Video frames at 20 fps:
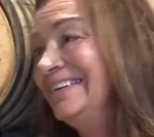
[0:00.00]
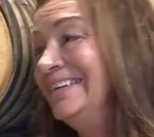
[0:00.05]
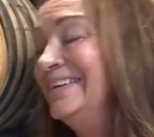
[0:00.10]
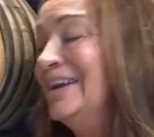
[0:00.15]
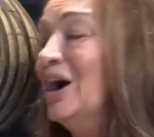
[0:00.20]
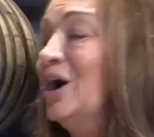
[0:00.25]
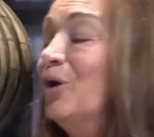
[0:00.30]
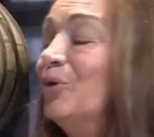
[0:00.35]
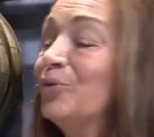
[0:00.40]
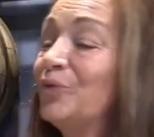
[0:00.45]
You
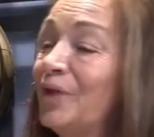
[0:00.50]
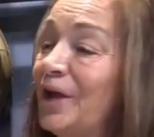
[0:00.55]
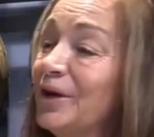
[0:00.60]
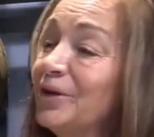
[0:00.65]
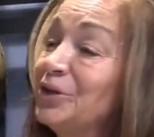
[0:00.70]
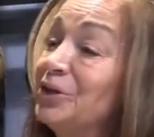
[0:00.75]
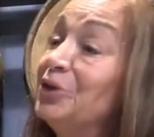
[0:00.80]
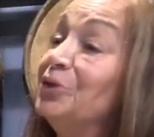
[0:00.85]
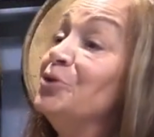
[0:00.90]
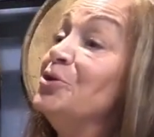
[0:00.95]
know,
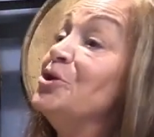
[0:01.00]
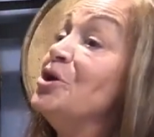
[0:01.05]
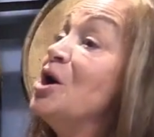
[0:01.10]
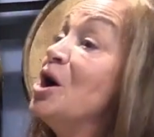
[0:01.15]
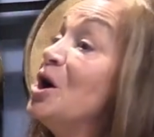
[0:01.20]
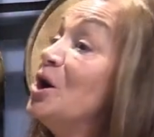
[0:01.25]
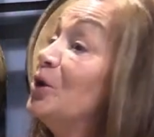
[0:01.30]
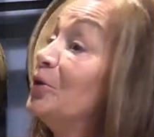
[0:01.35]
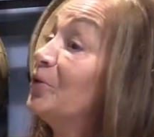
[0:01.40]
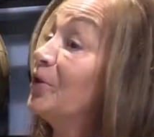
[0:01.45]

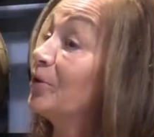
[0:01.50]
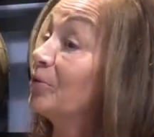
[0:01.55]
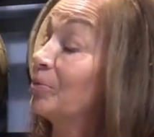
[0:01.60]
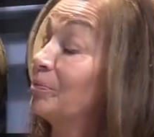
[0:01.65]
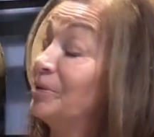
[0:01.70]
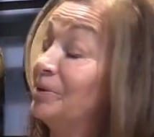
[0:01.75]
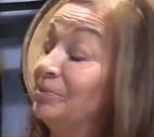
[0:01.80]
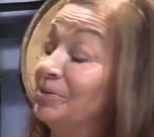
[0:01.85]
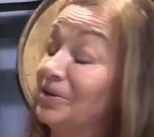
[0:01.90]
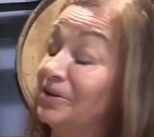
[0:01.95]
there
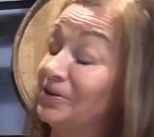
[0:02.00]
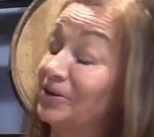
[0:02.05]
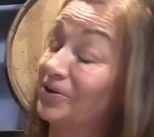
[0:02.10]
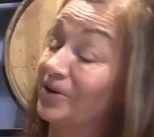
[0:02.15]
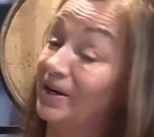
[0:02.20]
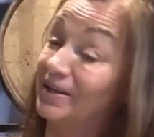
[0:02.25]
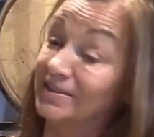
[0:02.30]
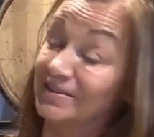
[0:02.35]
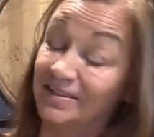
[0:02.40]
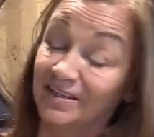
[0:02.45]
were people in the
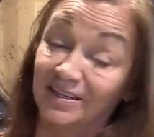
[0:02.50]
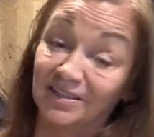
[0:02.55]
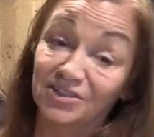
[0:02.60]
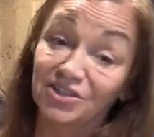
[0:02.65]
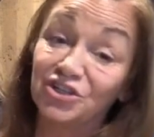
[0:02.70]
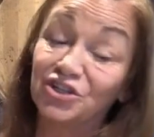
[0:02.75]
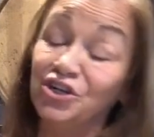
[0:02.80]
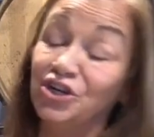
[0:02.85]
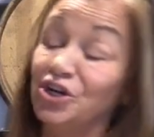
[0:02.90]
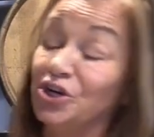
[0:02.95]

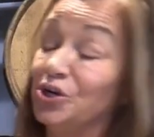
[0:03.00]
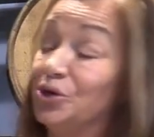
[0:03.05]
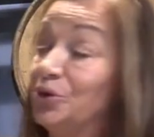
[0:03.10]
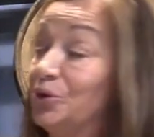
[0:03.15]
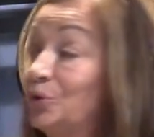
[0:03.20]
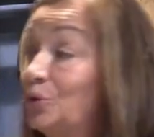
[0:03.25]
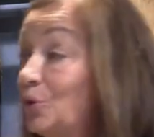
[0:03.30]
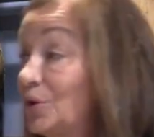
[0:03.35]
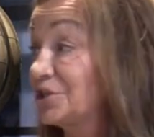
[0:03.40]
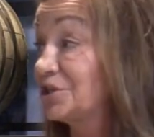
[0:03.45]
grandstands,
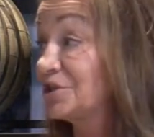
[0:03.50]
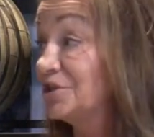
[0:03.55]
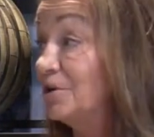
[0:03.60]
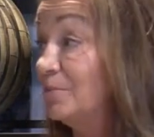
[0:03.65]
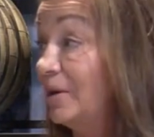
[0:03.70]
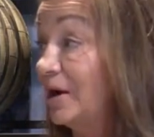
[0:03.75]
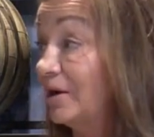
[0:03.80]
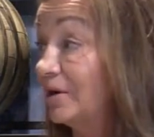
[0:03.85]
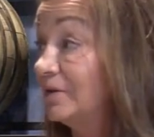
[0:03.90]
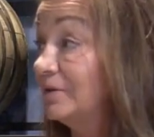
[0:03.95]
no question
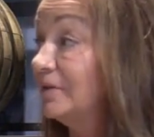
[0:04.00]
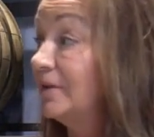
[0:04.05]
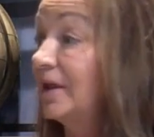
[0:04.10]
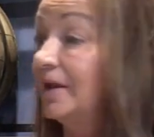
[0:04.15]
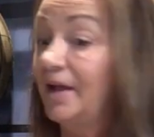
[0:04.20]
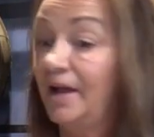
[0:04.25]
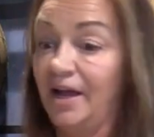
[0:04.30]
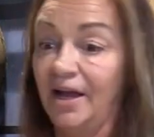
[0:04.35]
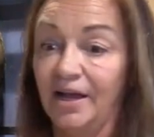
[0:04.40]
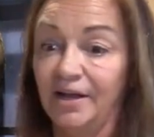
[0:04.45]
about it,
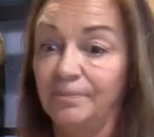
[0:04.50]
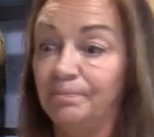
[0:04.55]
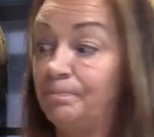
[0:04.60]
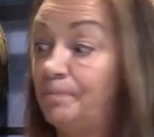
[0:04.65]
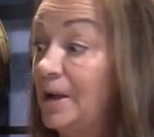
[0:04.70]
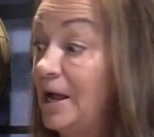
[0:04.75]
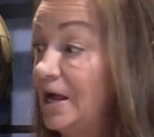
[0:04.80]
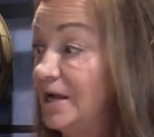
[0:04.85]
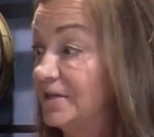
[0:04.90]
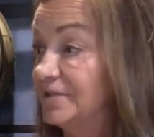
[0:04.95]
that
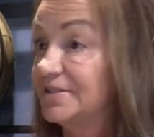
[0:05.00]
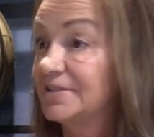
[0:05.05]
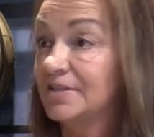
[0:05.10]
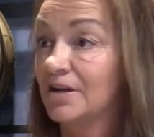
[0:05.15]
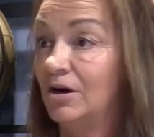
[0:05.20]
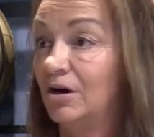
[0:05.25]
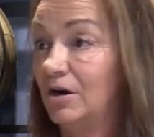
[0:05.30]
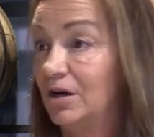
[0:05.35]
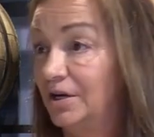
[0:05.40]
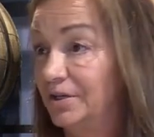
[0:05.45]
had
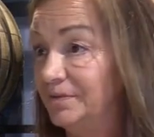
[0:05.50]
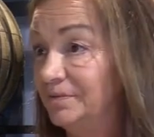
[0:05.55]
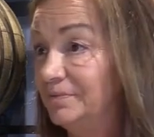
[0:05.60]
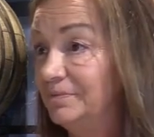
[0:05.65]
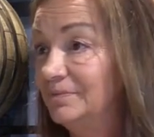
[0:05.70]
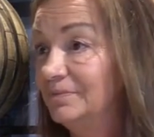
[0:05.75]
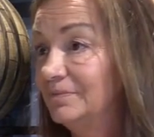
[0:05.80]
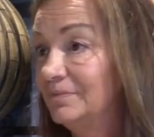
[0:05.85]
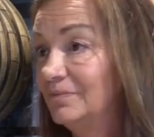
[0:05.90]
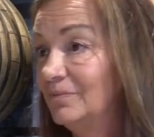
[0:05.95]
bets
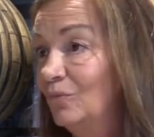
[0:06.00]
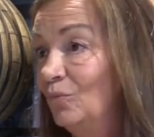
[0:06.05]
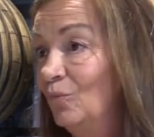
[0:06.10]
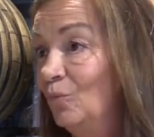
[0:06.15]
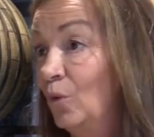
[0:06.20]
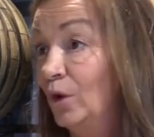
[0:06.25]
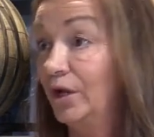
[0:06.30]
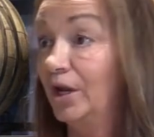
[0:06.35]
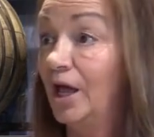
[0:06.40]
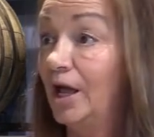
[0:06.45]
on
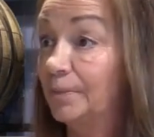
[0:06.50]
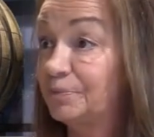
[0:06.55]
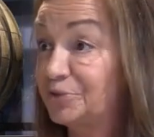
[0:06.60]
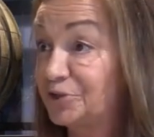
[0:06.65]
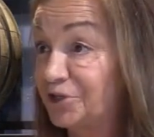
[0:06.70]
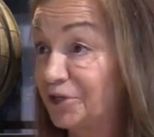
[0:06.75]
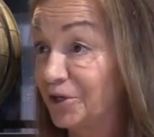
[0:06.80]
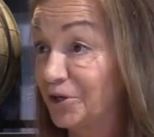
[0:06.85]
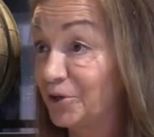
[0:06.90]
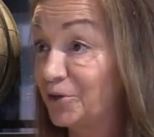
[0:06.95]
what lap's
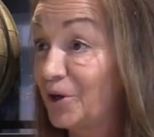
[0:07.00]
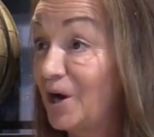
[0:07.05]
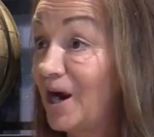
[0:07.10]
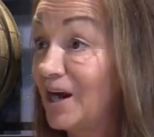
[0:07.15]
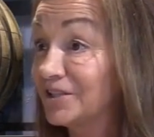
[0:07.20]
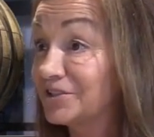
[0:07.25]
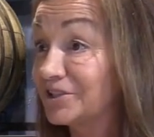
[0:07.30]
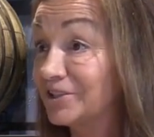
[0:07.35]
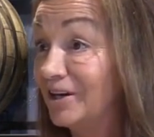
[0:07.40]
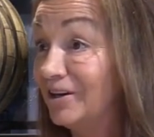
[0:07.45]
she going to
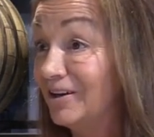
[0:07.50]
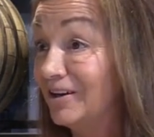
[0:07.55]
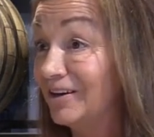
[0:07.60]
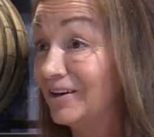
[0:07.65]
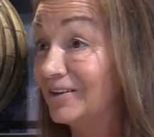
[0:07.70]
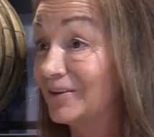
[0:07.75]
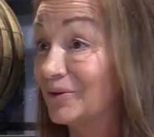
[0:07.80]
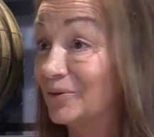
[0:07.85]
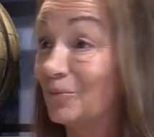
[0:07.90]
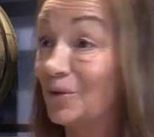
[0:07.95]
crash
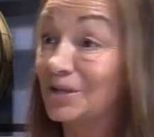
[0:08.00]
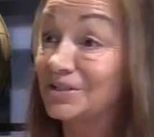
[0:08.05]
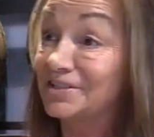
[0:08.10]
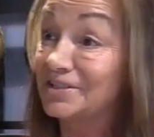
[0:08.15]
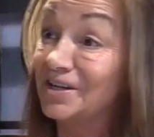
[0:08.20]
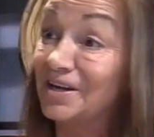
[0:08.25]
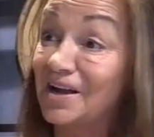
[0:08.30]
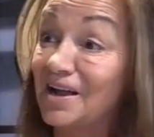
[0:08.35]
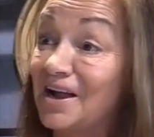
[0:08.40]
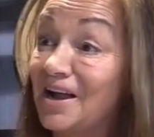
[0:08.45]
on, or
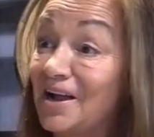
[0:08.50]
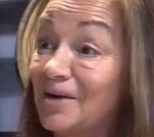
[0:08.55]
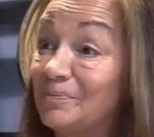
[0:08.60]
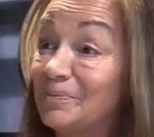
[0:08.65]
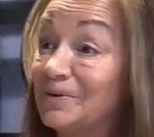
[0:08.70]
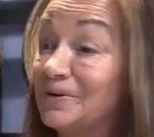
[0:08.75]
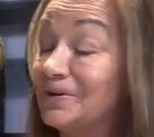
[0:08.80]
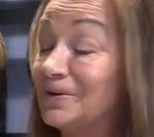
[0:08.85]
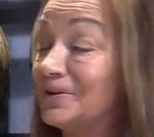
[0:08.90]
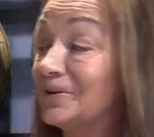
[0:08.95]
what's going to
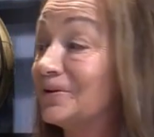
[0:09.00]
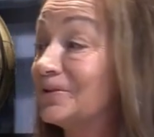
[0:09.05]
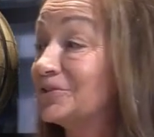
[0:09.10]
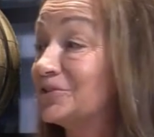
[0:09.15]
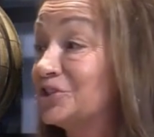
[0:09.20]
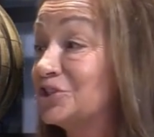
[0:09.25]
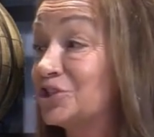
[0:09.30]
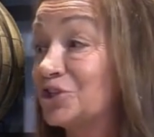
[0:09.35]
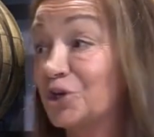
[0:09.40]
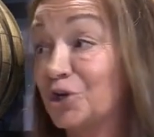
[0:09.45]
happen,
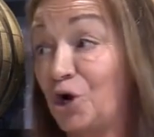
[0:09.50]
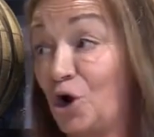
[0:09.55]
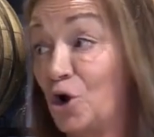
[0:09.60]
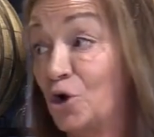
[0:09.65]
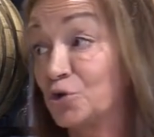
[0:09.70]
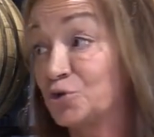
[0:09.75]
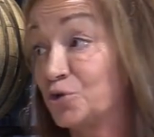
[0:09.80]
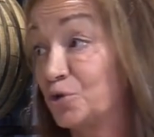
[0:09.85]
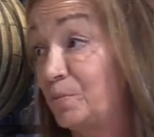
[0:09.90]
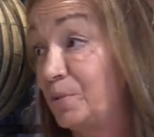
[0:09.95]
or she's going to
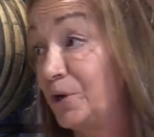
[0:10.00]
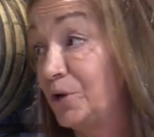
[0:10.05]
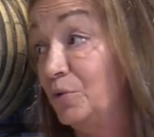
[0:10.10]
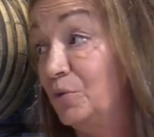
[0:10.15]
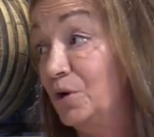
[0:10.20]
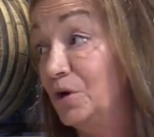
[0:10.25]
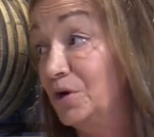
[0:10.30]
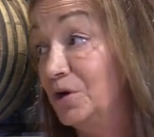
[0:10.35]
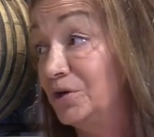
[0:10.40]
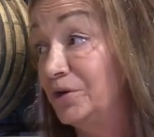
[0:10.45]
call us the big
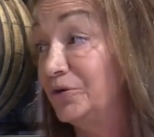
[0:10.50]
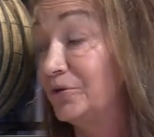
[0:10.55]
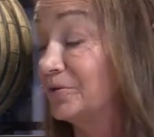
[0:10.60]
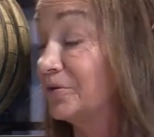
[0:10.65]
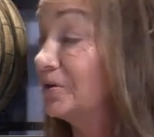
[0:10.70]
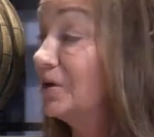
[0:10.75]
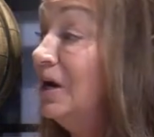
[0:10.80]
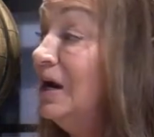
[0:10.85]
one.